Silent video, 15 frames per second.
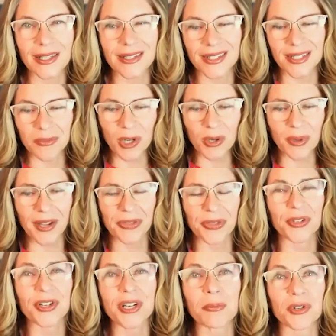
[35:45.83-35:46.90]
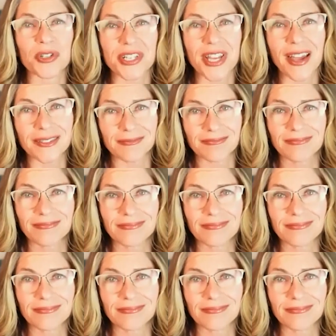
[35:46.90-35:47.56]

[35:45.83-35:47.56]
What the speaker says: is somewhere around 30%.